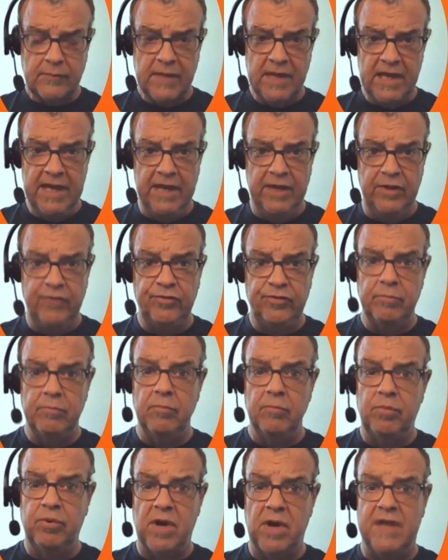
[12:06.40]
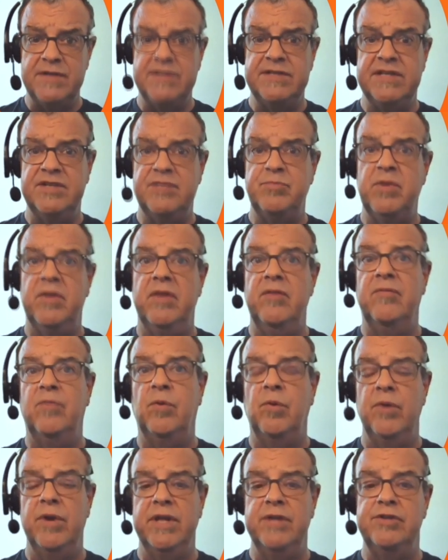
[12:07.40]
is processed by the
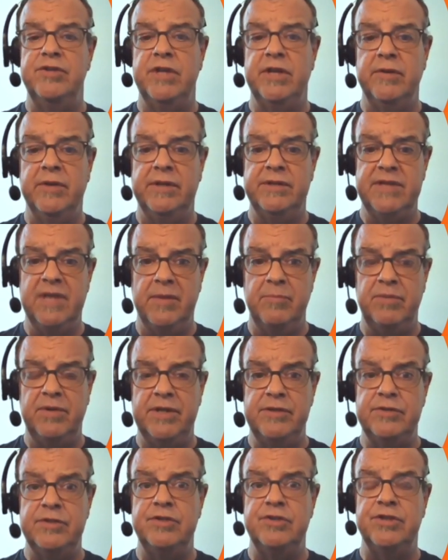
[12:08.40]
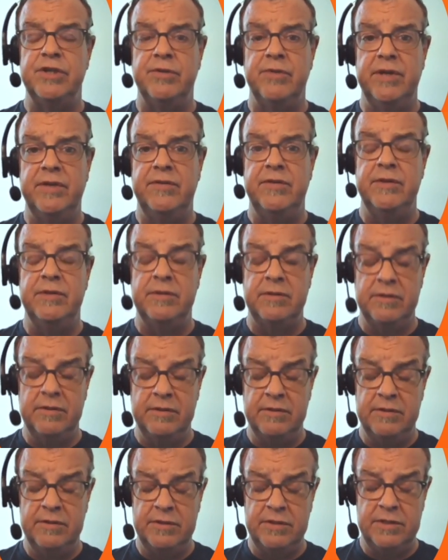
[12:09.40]
forward engineering template to generate the
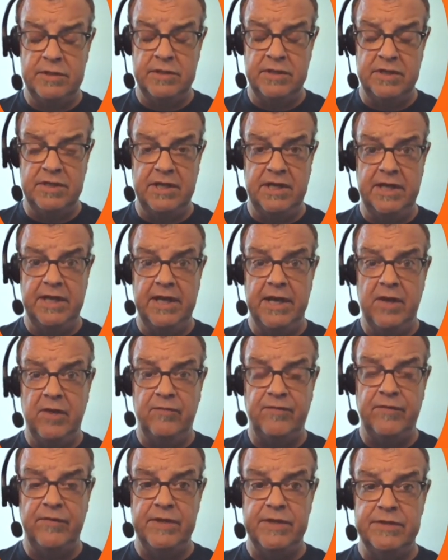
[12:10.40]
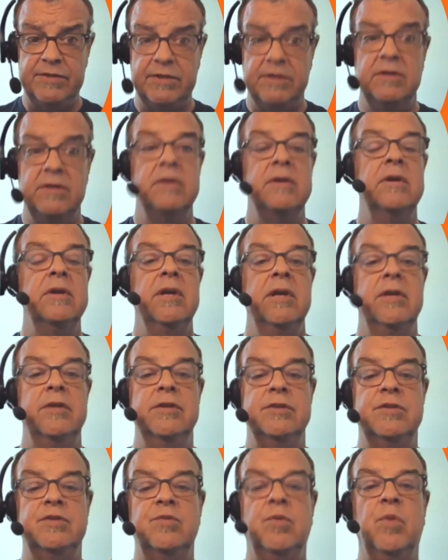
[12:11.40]
DDL for this, and
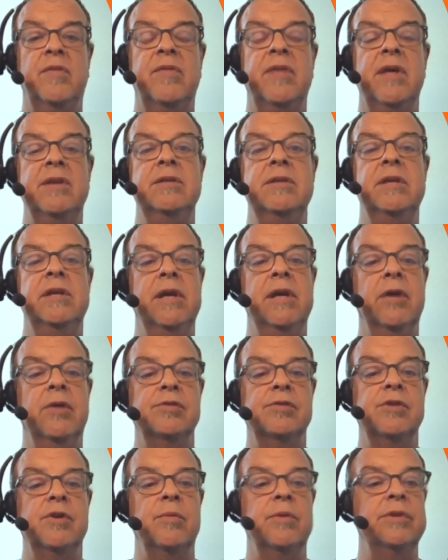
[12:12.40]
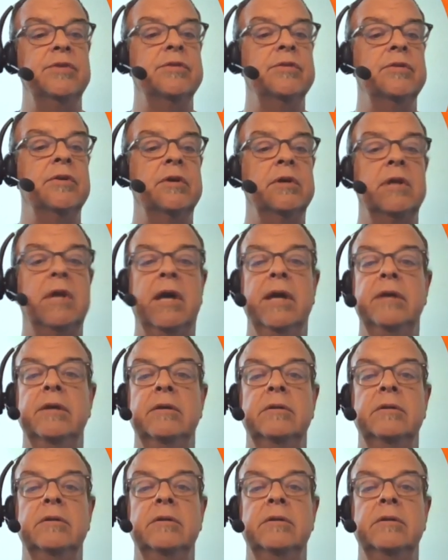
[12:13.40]
this is what that DDL is going to look like.